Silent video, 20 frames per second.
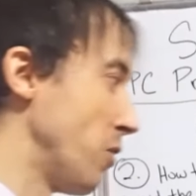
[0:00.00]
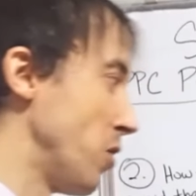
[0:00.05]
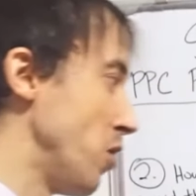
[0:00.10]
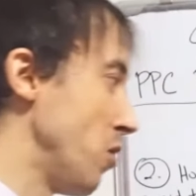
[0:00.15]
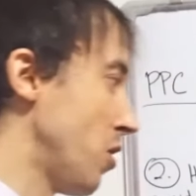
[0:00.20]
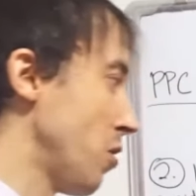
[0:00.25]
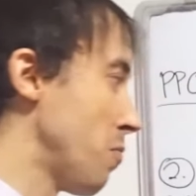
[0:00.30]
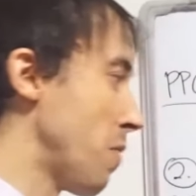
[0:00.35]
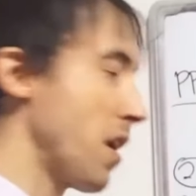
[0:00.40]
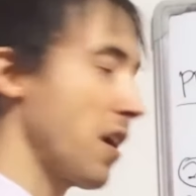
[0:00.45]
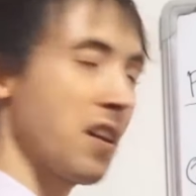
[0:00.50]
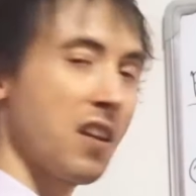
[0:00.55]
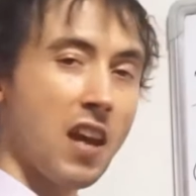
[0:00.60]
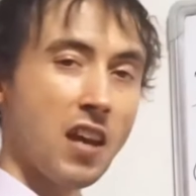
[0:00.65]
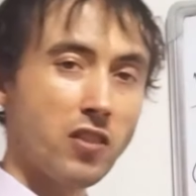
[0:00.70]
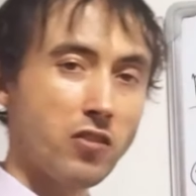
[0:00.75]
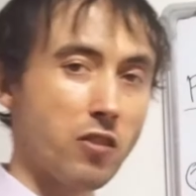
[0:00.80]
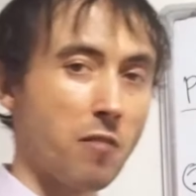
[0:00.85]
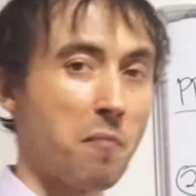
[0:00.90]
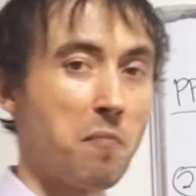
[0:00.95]
Well, you could make an
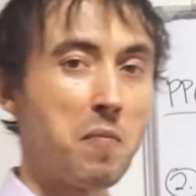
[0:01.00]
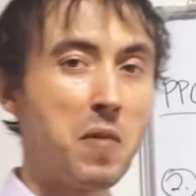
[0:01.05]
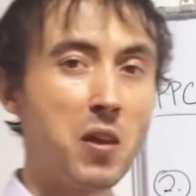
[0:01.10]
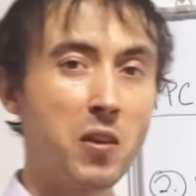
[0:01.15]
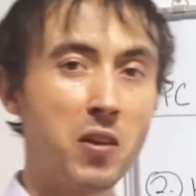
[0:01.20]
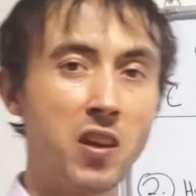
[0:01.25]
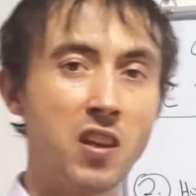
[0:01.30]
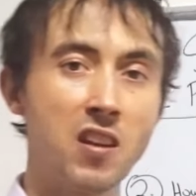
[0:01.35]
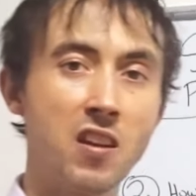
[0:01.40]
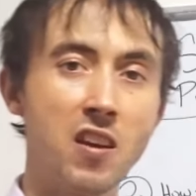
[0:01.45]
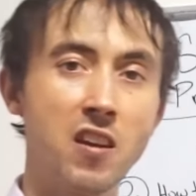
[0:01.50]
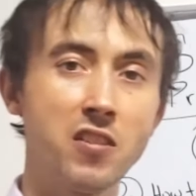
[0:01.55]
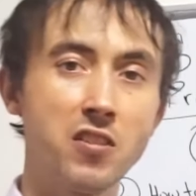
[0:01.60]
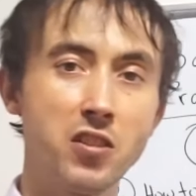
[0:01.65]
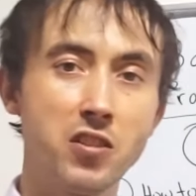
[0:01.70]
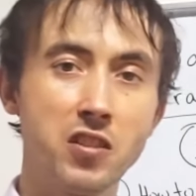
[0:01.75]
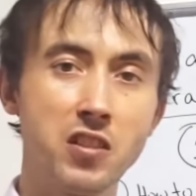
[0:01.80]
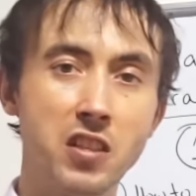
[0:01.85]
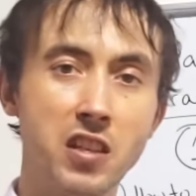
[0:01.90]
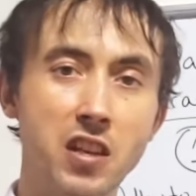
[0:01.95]
extra million
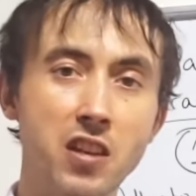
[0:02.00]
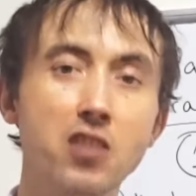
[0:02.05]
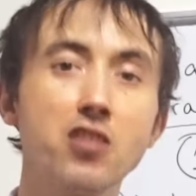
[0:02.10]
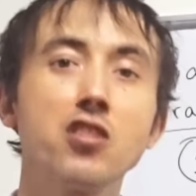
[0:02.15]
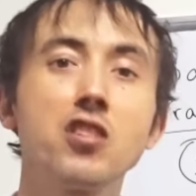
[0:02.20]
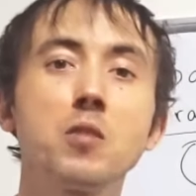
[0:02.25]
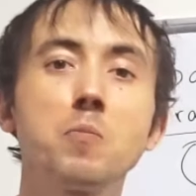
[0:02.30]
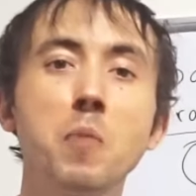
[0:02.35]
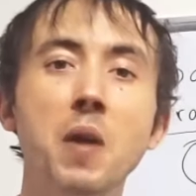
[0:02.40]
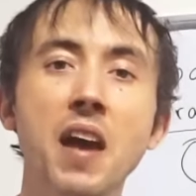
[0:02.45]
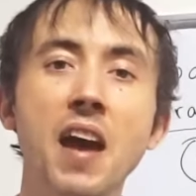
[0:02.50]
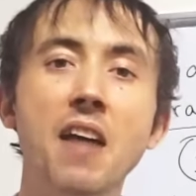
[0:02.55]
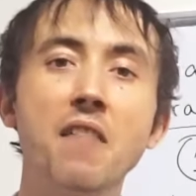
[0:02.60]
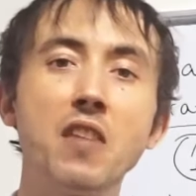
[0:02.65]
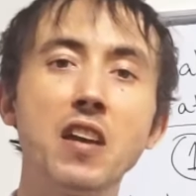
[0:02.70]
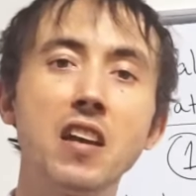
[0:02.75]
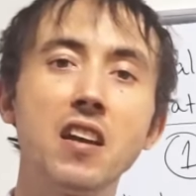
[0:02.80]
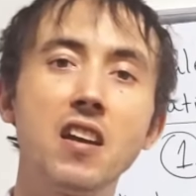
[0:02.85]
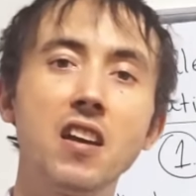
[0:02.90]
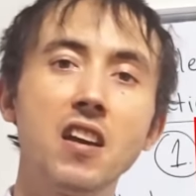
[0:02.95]
dollars a year just by
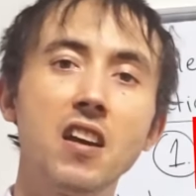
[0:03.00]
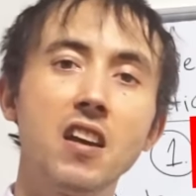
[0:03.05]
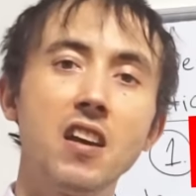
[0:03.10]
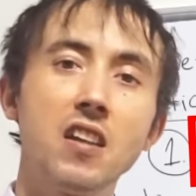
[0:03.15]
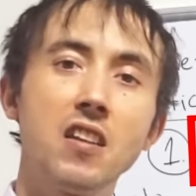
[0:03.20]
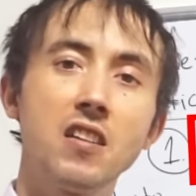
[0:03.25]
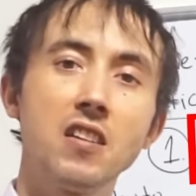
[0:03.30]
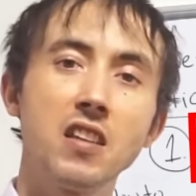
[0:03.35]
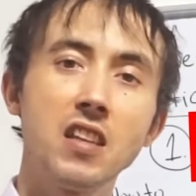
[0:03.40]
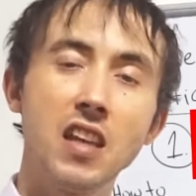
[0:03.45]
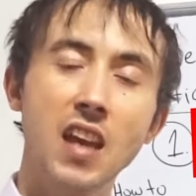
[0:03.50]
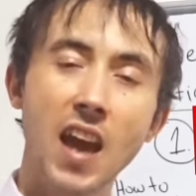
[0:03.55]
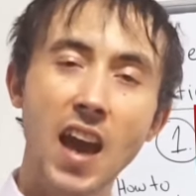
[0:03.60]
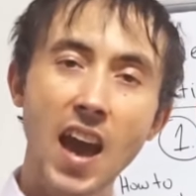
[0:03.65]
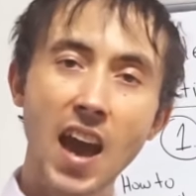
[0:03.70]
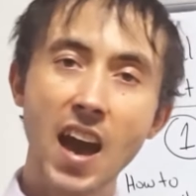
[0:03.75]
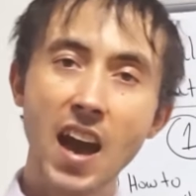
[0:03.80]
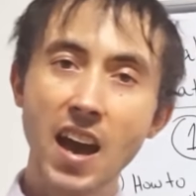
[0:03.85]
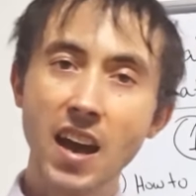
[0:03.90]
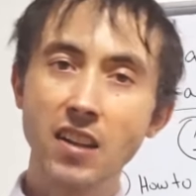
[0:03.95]
having the
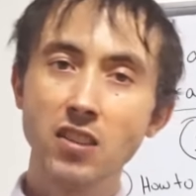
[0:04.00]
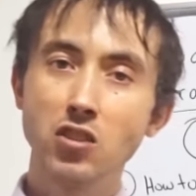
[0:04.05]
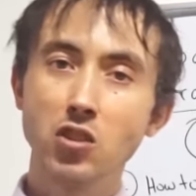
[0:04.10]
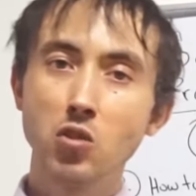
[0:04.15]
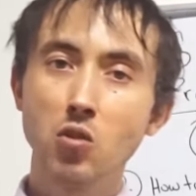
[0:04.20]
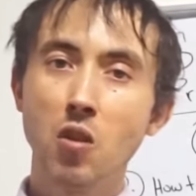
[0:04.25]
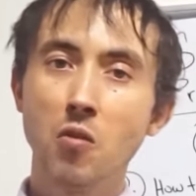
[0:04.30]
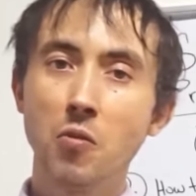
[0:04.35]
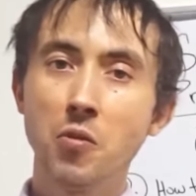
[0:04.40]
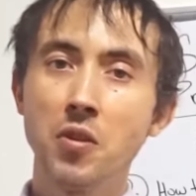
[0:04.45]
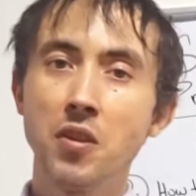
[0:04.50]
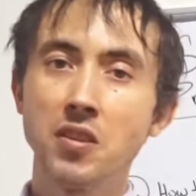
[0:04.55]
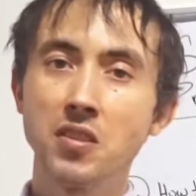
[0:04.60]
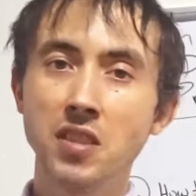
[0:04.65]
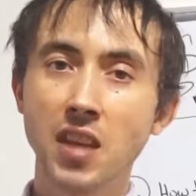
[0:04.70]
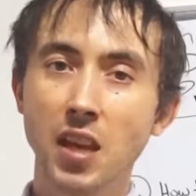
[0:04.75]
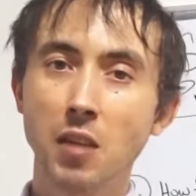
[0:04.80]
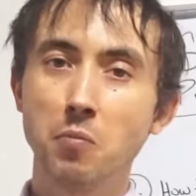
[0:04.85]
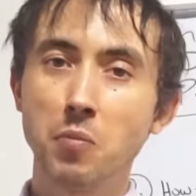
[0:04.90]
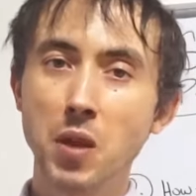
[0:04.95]
ads show up for the
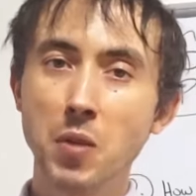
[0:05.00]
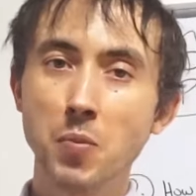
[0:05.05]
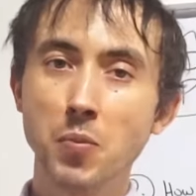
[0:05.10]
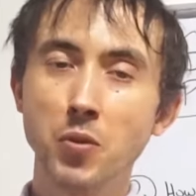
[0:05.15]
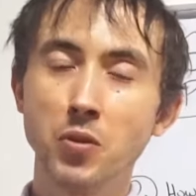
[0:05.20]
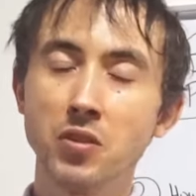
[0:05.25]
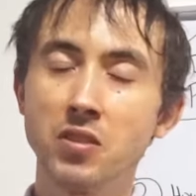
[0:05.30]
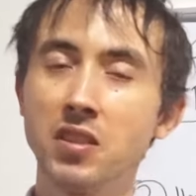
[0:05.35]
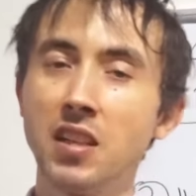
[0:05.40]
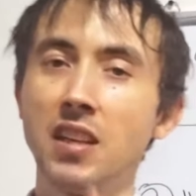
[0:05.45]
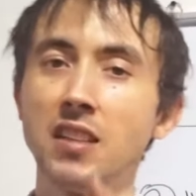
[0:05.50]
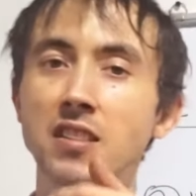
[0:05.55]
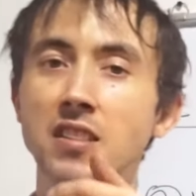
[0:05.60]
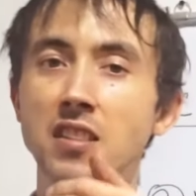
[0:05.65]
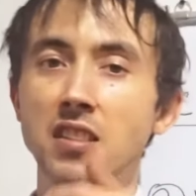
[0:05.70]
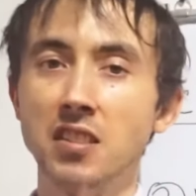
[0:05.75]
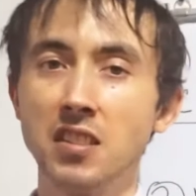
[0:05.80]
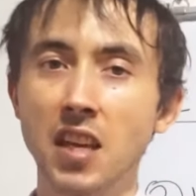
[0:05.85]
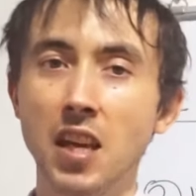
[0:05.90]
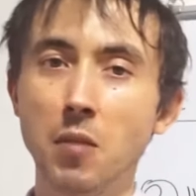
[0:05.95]
same people, say
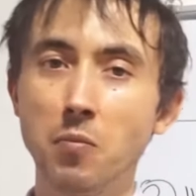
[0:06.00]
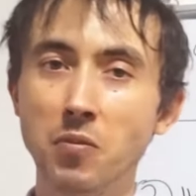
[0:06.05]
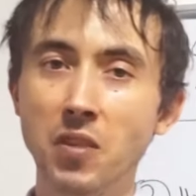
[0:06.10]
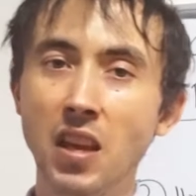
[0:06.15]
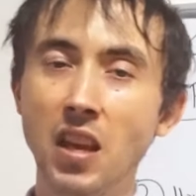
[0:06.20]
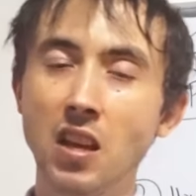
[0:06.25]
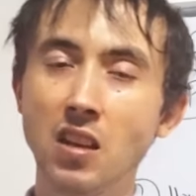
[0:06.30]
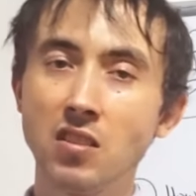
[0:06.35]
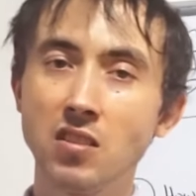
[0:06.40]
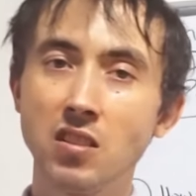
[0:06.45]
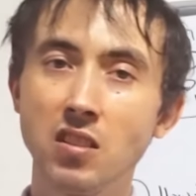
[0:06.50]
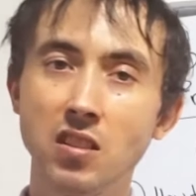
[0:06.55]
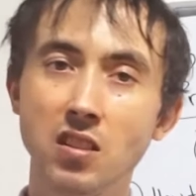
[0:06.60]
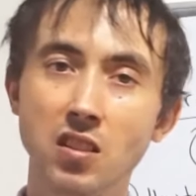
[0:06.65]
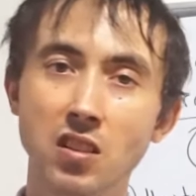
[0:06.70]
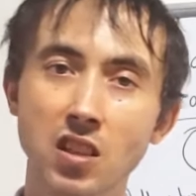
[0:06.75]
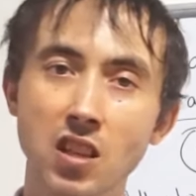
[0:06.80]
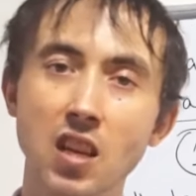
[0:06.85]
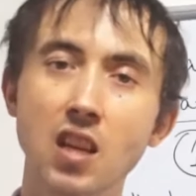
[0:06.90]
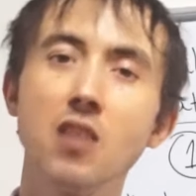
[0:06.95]
the same things
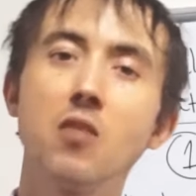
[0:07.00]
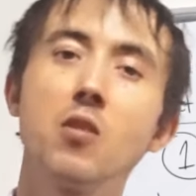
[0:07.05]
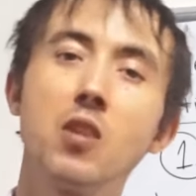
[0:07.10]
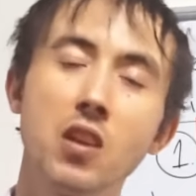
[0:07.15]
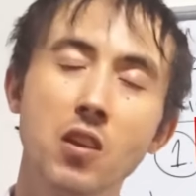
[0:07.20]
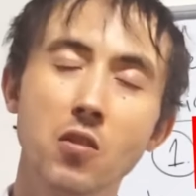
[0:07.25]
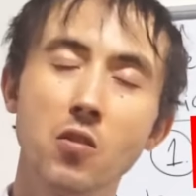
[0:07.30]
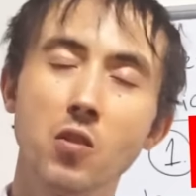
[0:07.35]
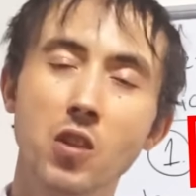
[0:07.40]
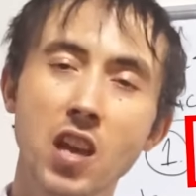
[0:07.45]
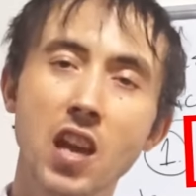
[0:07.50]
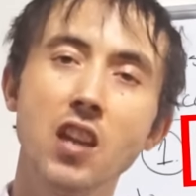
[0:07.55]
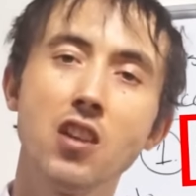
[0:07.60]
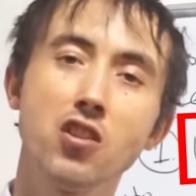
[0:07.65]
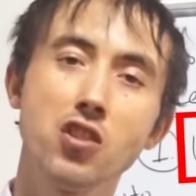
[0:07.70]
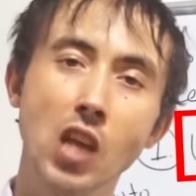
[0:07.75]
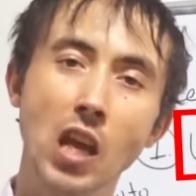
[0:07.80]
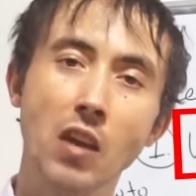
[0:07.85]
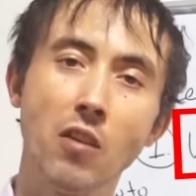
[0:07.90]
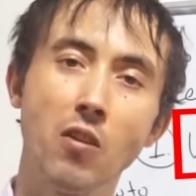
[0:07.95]

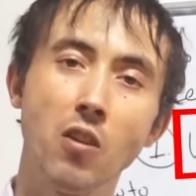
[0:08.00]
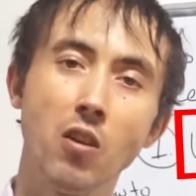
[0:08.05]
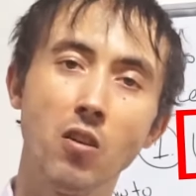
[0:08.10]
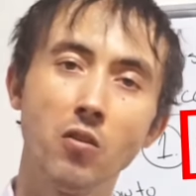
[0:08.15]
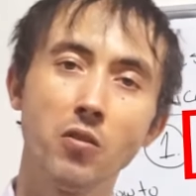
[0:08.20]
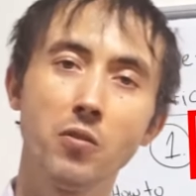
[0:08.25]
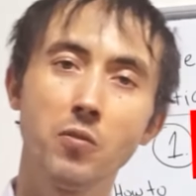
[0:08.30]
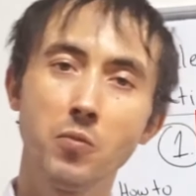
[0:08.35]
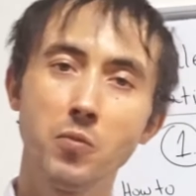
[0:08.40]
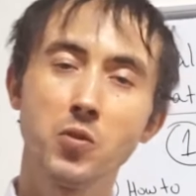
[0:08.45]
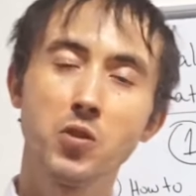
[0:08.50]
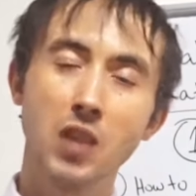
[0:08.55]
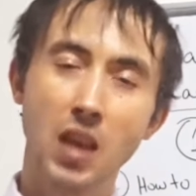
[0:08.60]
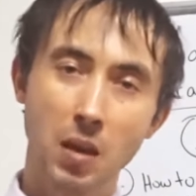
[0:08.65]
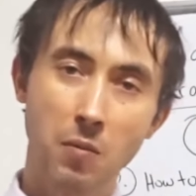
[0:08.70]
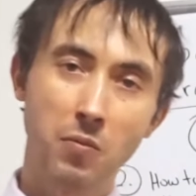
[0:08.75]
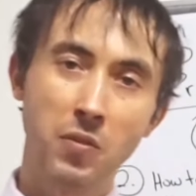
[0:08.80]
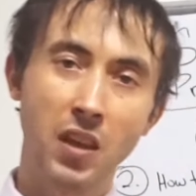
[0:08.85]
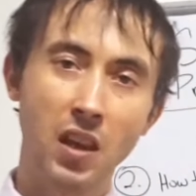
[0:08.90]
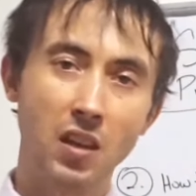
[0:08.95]
in general,
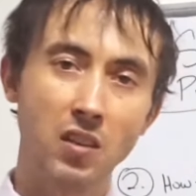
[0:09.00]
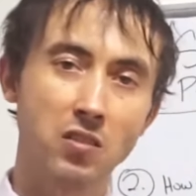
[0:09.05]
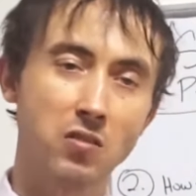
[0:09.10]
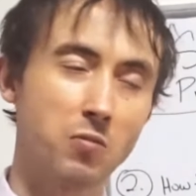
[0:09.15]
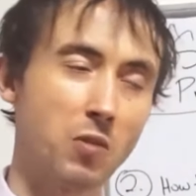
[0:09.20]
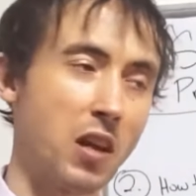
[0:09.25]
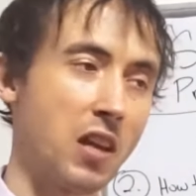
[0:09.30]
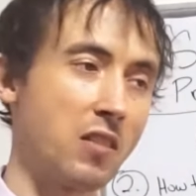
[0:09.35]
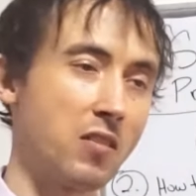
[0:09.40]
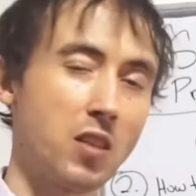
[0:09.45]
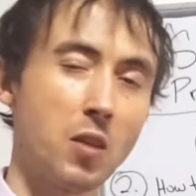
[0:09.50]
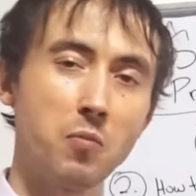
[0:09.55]
same things, right?